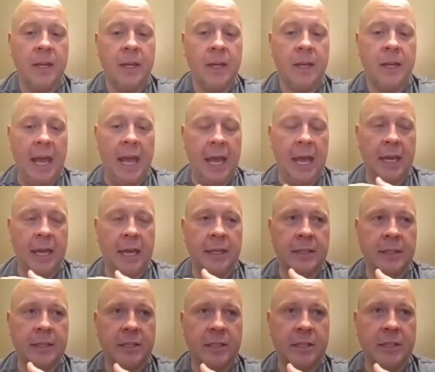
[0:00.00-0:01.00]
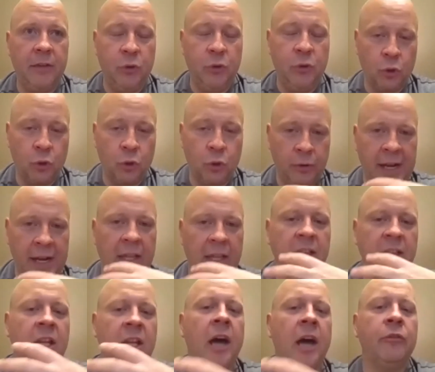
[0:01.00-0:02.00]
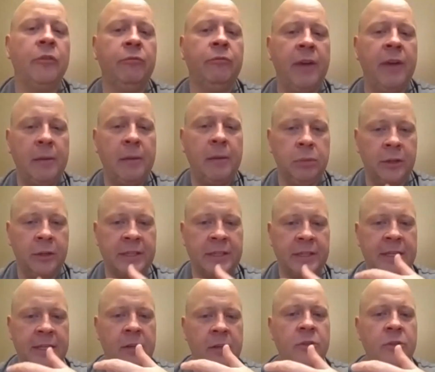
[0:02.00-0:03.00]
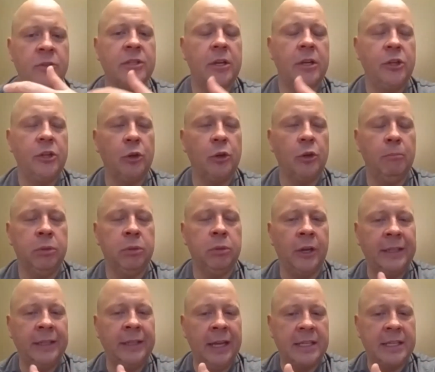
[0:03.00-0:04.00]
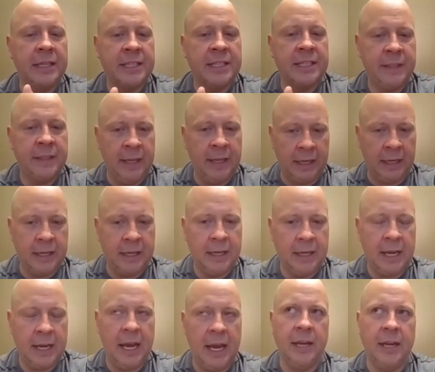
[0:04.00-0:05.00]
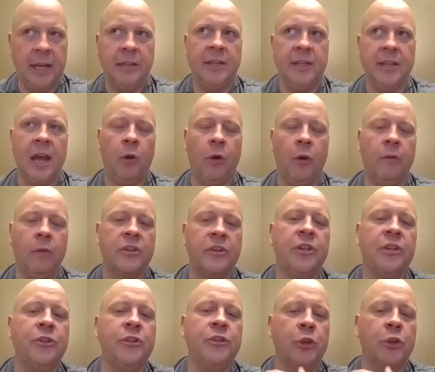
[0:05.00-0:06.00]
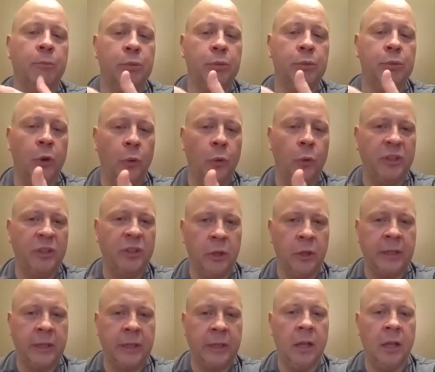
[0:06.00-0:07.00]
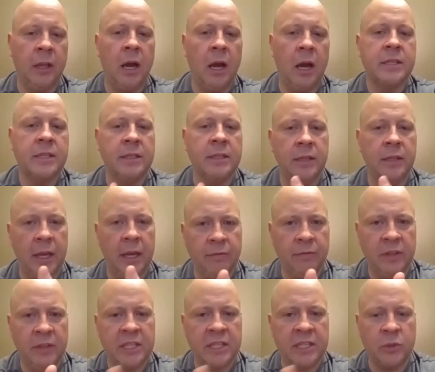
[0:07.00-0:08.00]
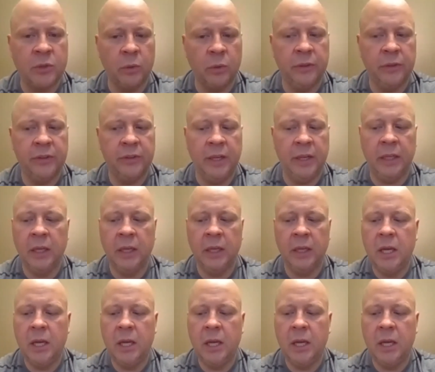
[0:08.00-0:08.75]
And if you create a lot of red blood cells, your blood gets thick. And now all of a sudden you're prone to blood clots and, and this sort of thing.